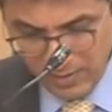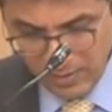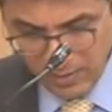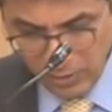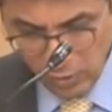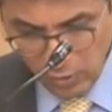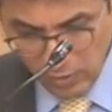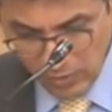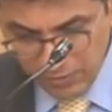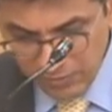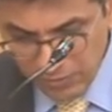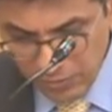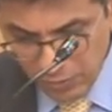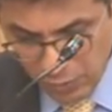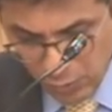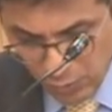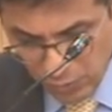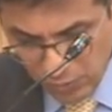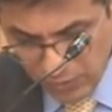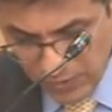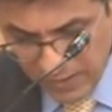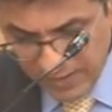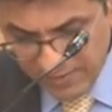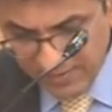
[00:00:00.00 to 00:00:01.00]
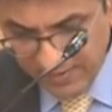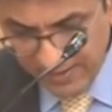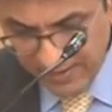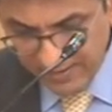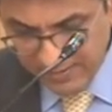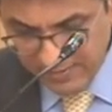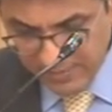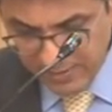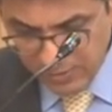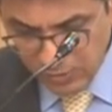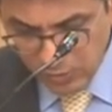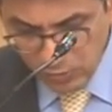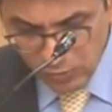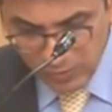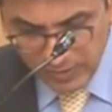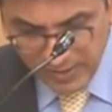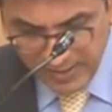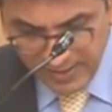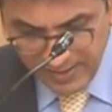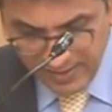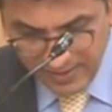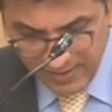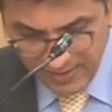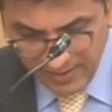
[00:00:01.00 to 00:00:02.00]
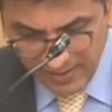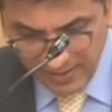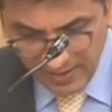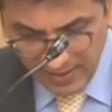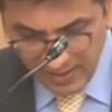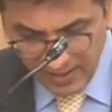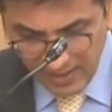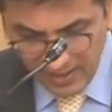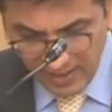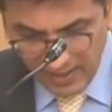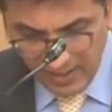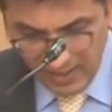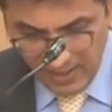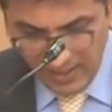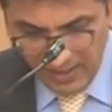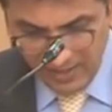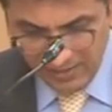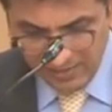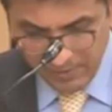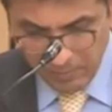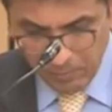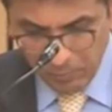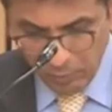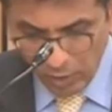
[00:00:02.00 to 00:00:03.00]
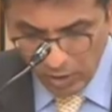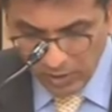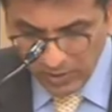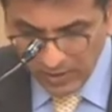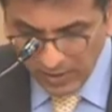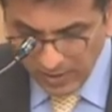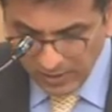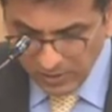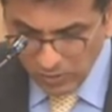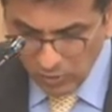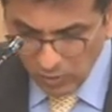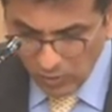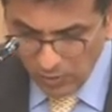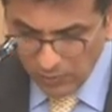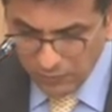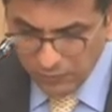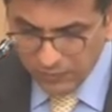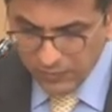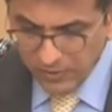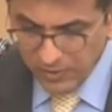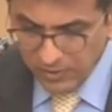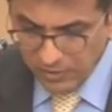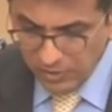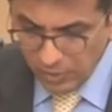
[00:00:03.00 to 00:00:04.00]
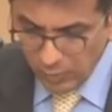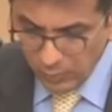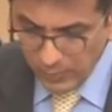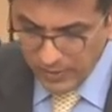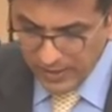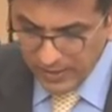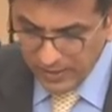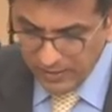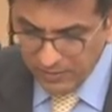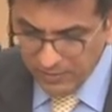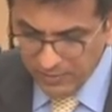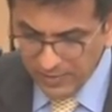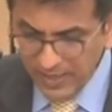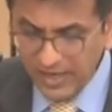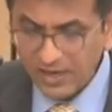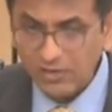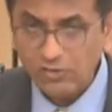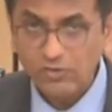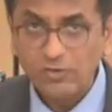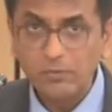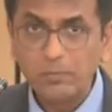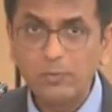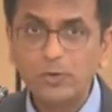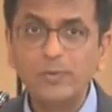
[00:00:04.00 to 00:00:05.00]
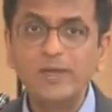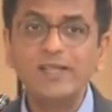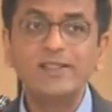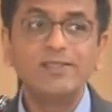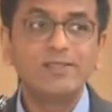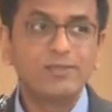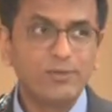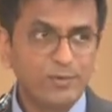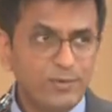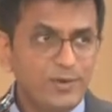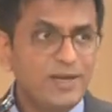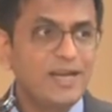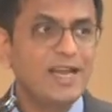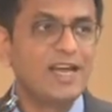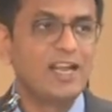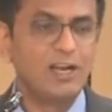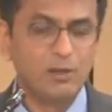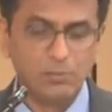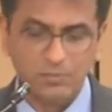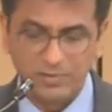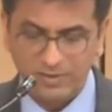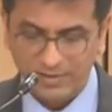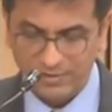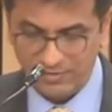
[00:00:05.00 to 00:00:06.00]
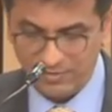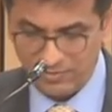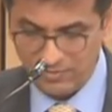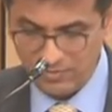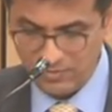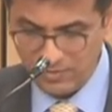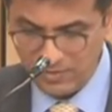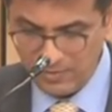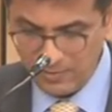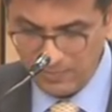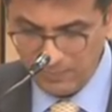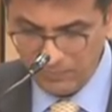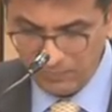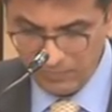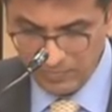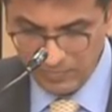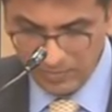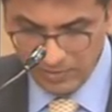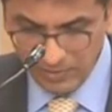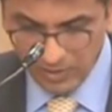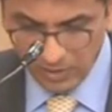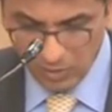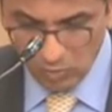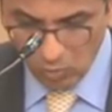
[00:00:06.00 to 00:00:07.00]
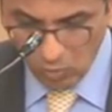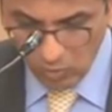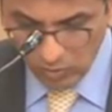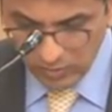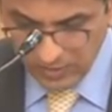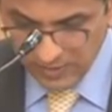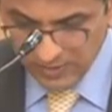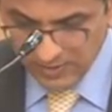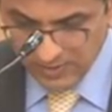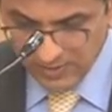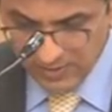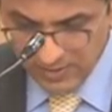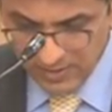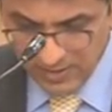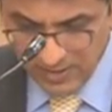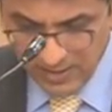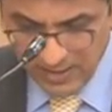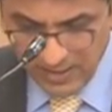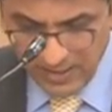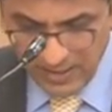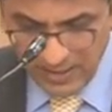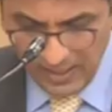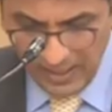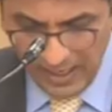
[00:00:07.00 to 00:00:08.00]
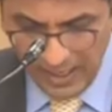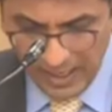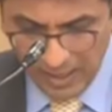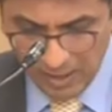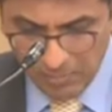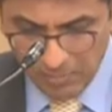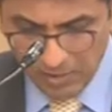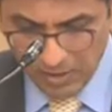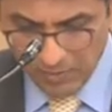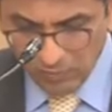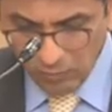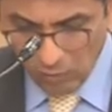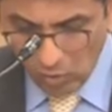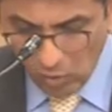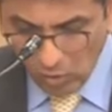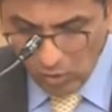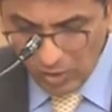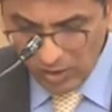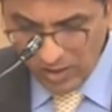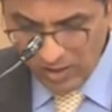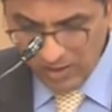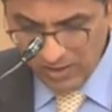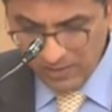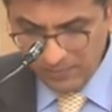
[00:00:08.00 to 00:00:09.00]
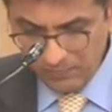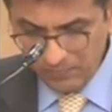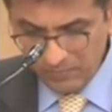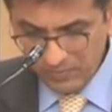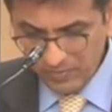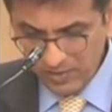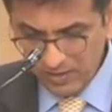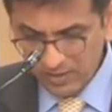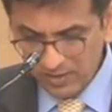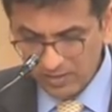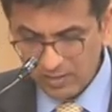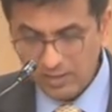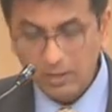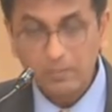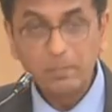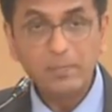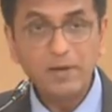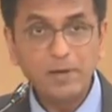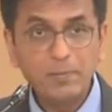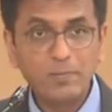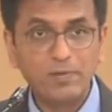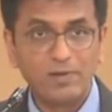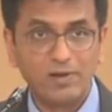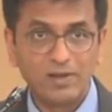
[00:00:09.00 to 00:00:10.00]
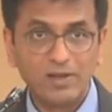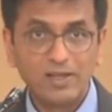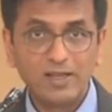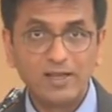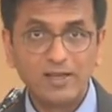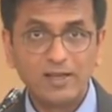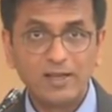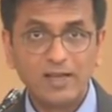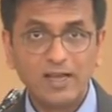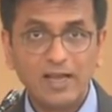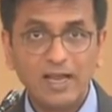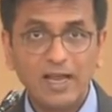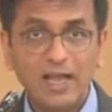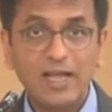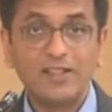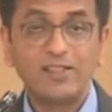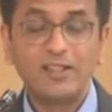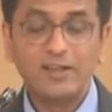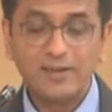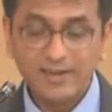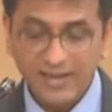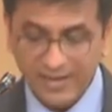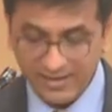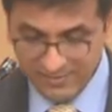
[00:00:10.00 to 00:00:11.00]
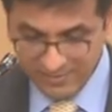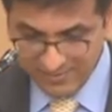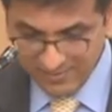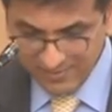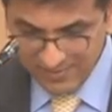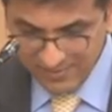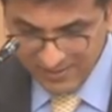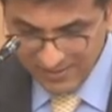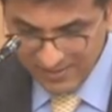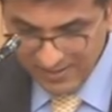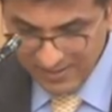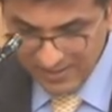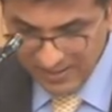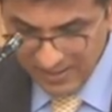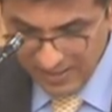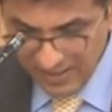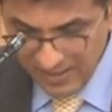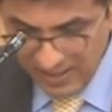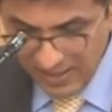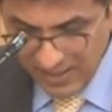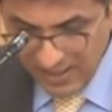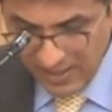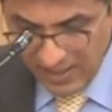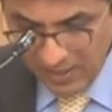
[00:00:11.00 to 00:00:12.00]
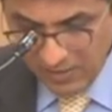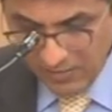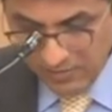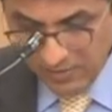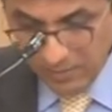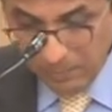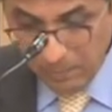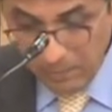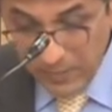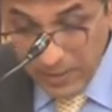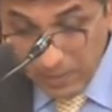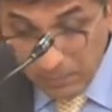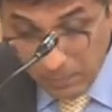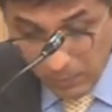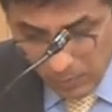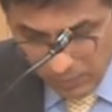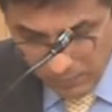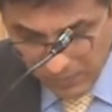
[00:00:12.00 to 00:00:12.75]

the Constitution as it exists today is a product of continuing interaction between three elements the courts, and above all, the people, and the text. It is the people